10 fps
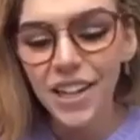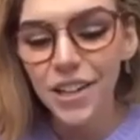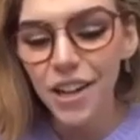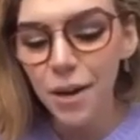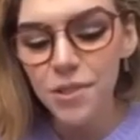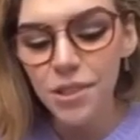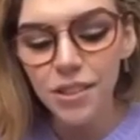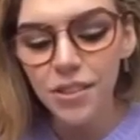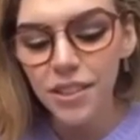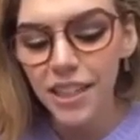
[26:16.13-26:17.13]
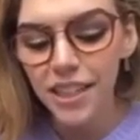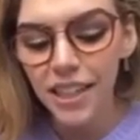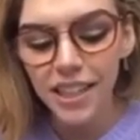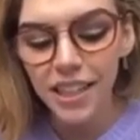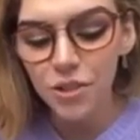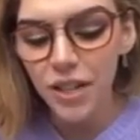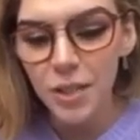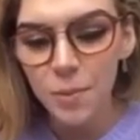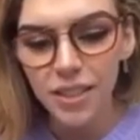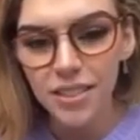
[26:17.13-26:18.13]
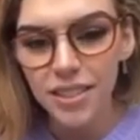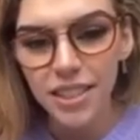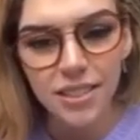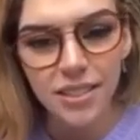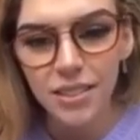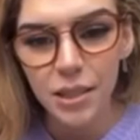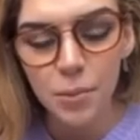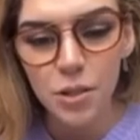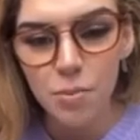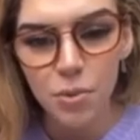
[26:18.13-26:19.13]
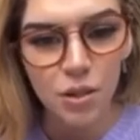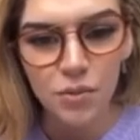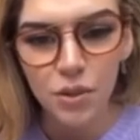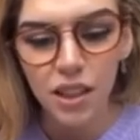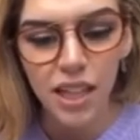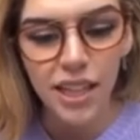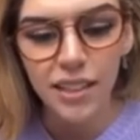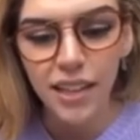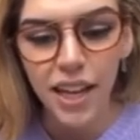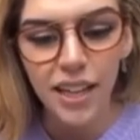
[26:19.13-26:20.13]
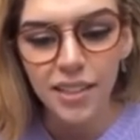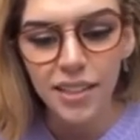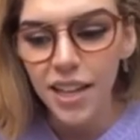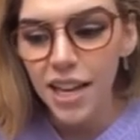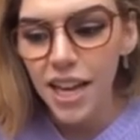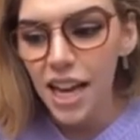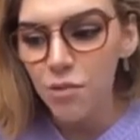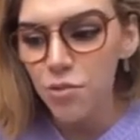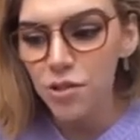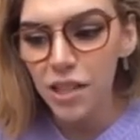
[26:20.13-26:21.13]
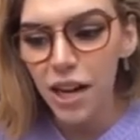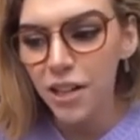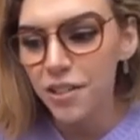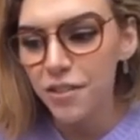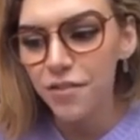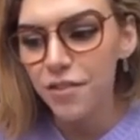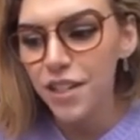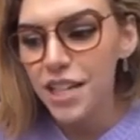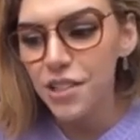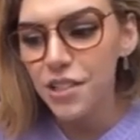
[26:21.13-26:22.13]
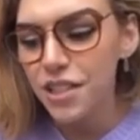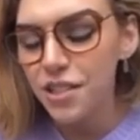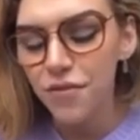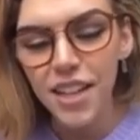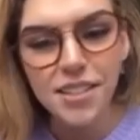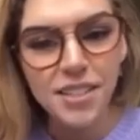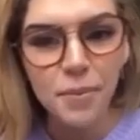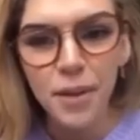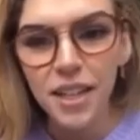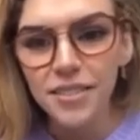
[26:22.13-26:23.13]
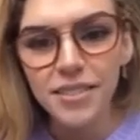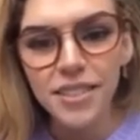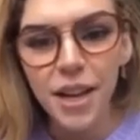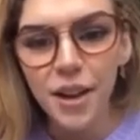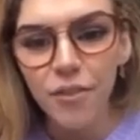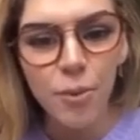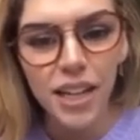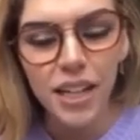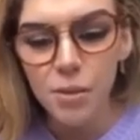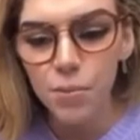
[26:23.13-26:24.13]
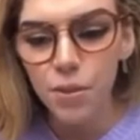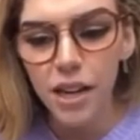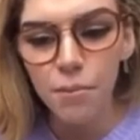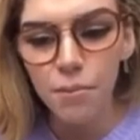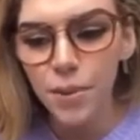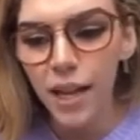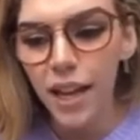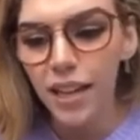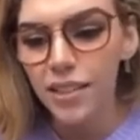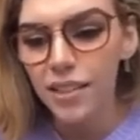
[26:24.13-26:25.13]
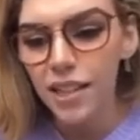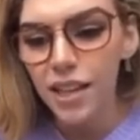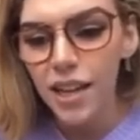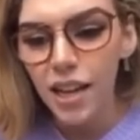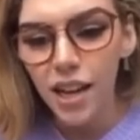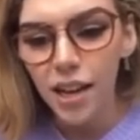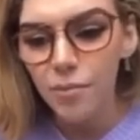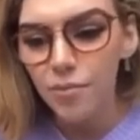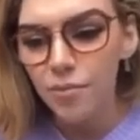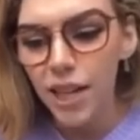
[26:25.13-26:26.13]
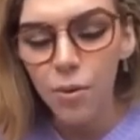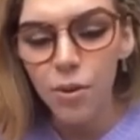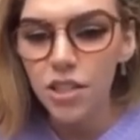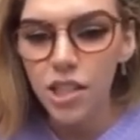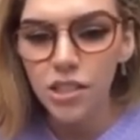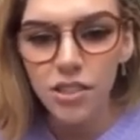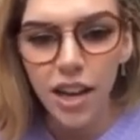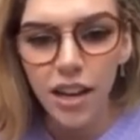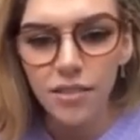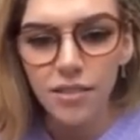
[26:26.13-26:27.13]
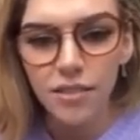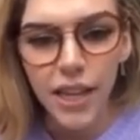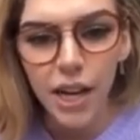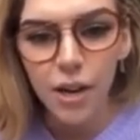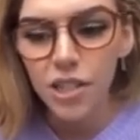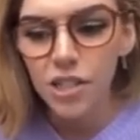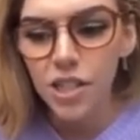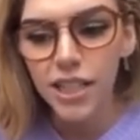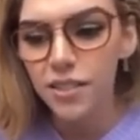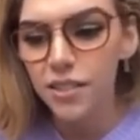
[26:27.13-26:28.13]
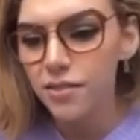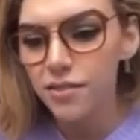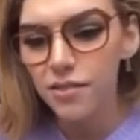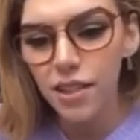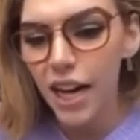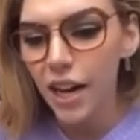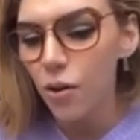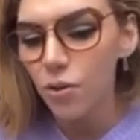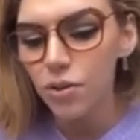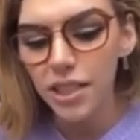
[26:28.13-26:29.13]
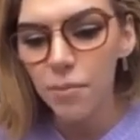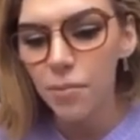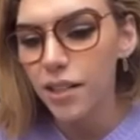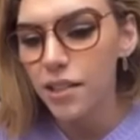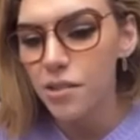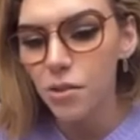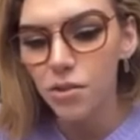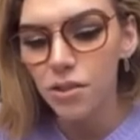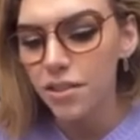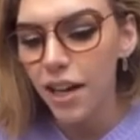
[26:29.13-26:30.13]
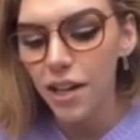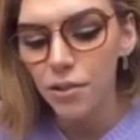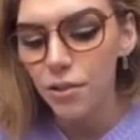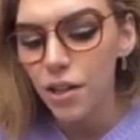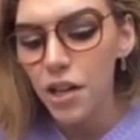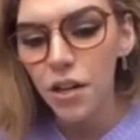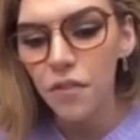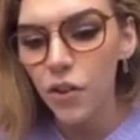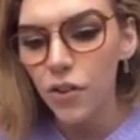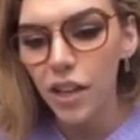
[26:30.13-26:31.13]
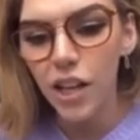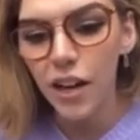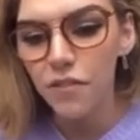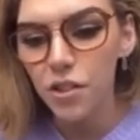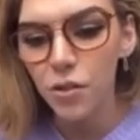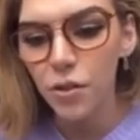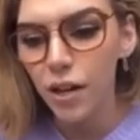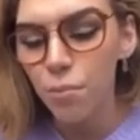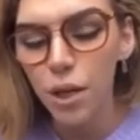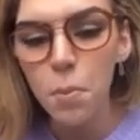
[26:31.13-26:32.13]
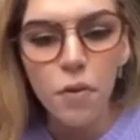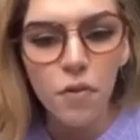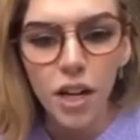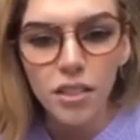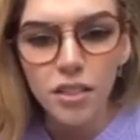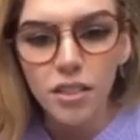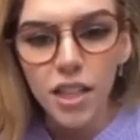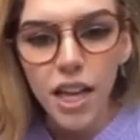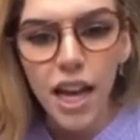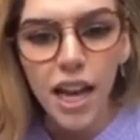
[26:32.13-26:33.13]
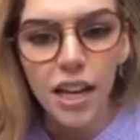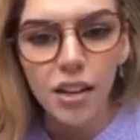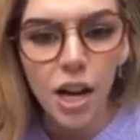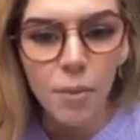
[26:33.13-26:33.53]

absolutely. I think transparency is the most beautiful thing. And I'm so tired of just this fake stigma that everybody has to put up. And I want to change that. I want to change that whole stigma, this whole societal view that you have to put up a front and not